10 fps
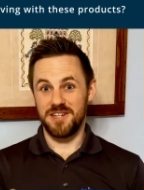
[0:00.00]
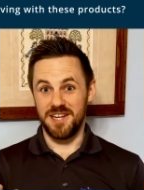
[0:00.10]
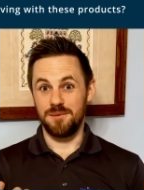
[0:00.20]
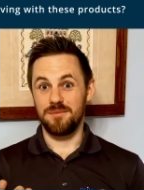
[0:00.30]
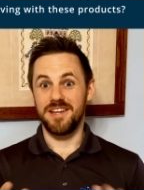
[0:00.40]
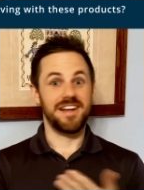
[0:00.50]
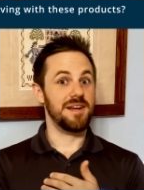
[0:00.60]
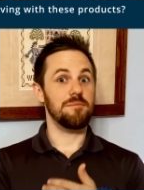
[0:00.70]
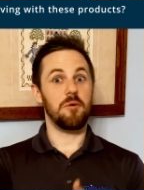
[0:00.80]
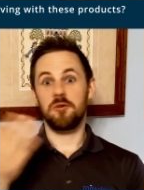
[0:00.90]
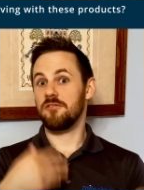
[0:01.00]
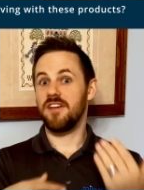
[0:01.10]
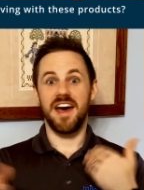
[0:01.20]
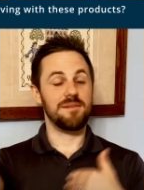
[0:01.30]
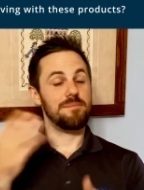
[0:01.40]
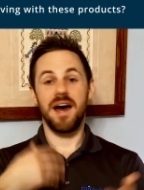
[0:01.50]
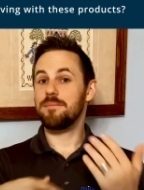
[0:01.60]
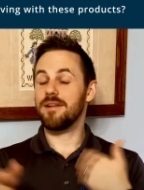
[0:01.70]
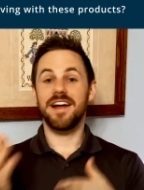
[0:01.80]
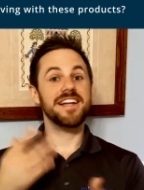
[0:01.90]
team, getting more of that
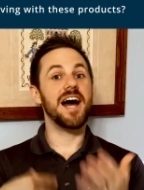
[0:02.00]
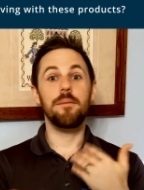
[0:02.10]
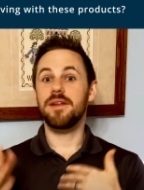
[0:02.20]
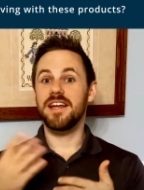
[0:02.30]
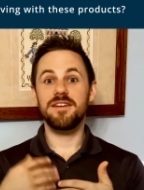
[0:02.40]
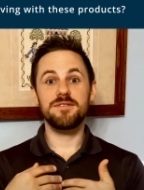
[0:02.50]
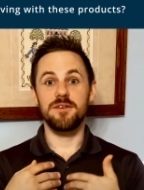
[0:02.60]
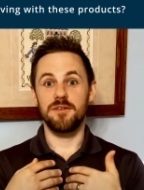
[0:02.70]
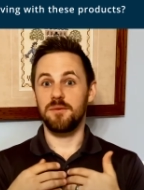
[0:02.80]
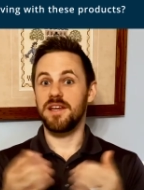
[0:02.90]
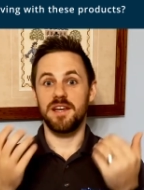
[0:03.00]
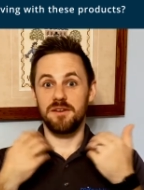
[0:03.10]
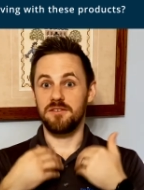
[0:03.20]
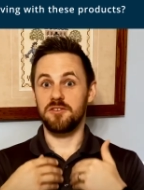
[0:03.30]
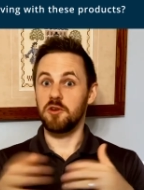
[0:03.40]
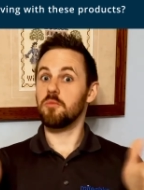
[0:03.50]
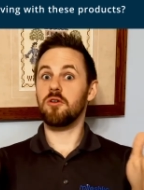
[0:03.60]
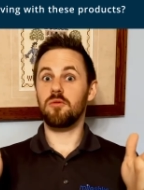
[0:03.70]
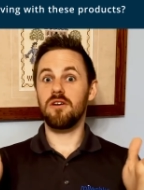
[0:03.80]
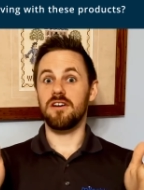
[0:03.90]
pipeline coming in so that we can do
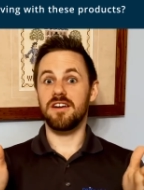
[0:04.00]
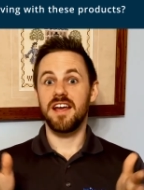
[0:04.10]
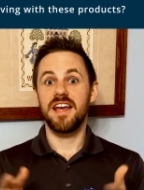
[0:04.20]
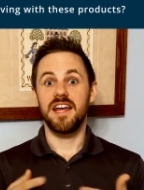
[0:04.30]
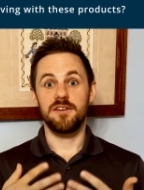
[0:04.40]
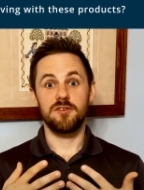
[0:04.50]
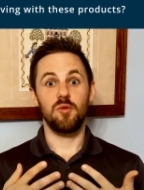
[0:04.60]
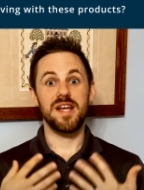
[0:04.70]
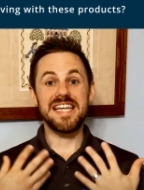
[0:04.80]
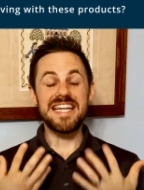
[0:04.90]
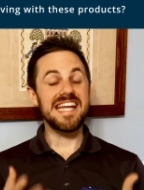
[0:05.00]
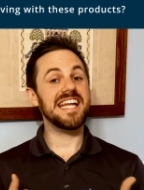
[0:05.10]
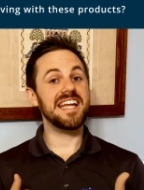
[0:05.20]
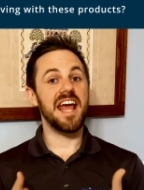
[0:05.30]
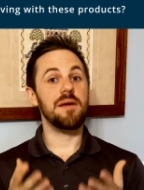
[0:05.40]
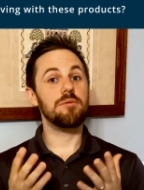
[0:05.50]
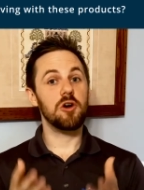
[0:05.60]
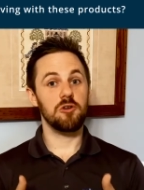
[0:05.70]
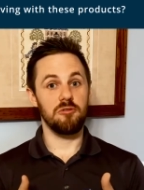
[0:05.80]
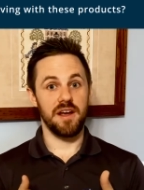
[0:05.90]
more work. And so we needed a
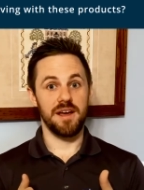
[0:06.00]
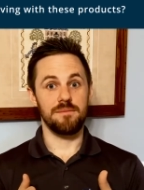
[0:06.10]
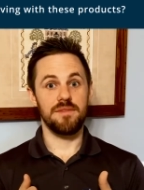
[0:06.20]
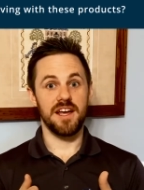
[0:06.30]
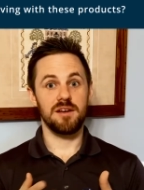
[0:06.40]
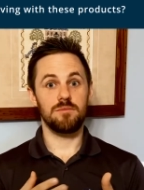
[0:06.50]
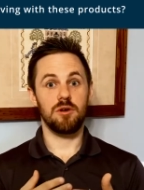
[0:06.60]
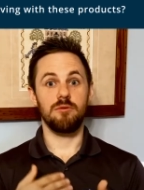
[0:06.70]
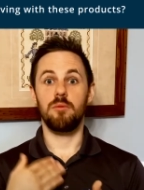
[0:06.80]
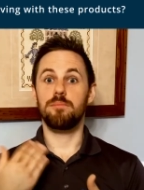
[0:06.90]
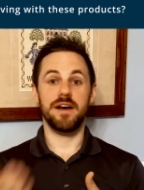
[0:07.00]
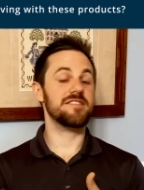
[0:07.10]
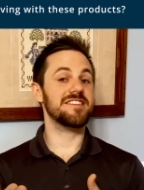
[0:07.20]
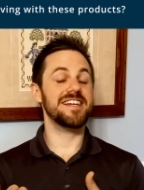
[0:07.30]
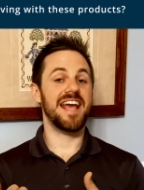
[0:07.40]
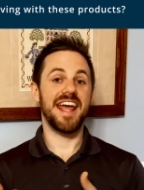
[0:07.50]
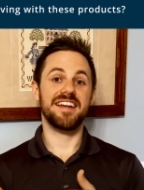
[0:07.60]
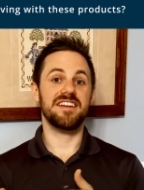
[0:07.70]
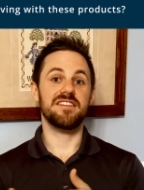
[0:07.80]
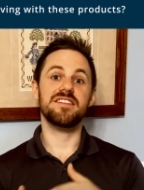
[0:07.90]
program that could more robustly
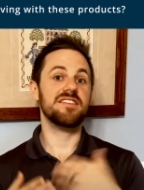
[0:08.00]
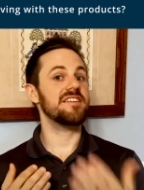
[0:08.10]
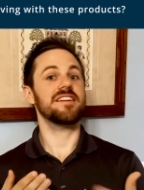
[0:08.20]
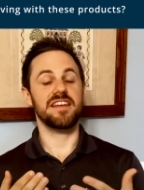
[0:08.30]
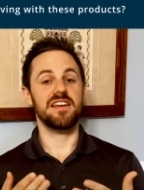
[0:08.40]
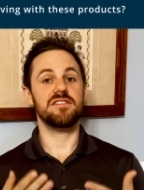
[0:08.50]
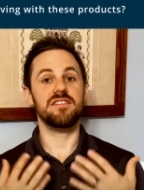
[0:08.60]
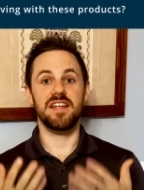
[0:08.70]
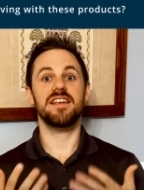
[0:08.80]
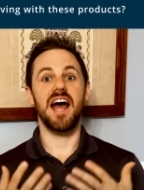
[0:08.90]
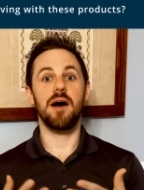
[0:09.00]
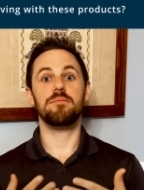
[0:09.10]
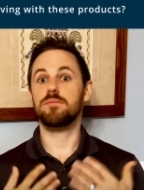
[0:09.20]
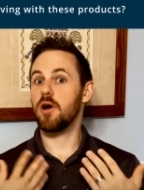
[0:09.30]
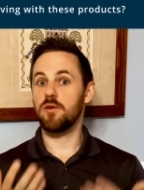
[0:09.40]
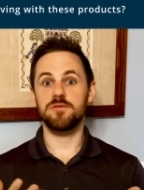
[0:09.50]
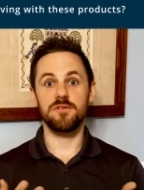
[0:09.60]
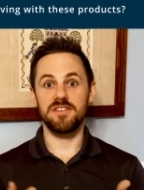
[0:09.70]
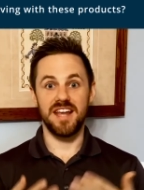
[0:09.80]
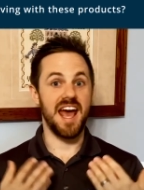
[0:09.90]
and consistently send out
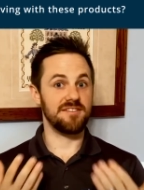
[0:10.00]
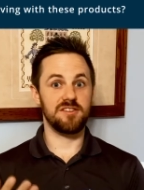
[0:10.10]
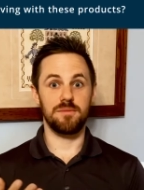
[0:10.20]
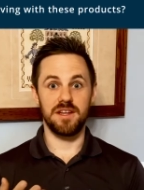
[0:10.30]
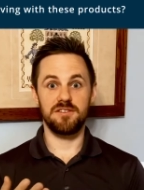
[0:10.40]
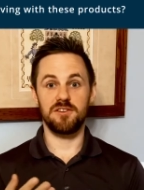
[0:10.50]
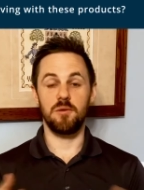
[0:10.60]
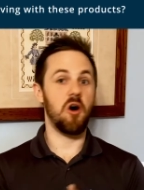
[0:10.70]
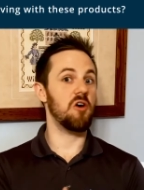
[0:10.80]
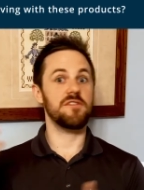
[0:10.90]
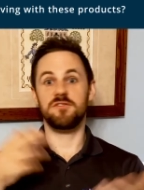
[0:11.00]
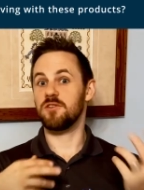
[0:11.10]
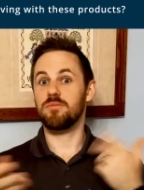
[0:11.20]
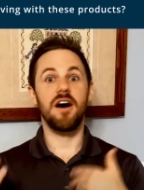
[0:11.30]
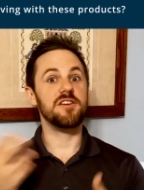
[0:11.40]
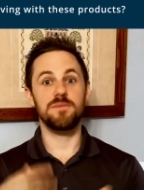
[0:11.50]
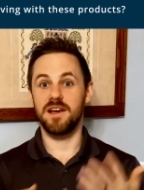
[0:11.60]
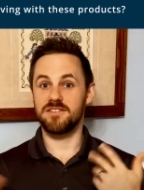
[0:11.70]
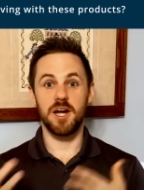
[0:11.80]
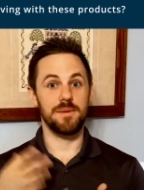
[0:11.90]
proposals and estimates to all these new
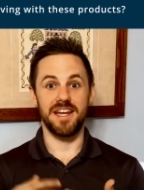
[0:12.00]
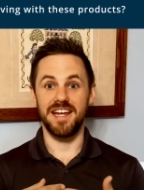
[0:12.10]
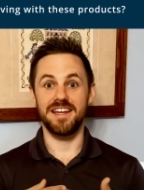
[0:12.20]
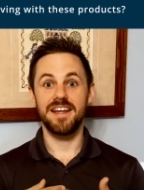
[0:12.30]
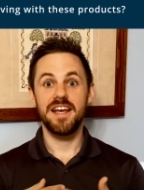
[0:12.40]
prospects coming in.